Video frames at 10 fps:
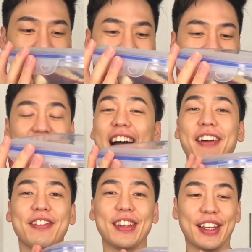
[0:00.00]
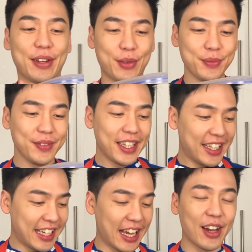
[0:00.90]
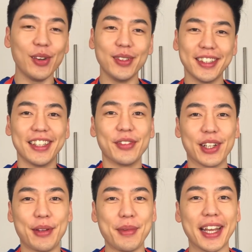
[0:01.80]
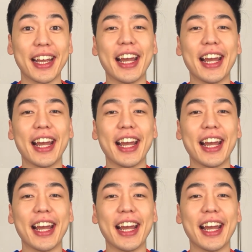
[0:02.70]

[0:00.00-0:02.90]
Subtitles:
that I've taken home? Now we're gonna make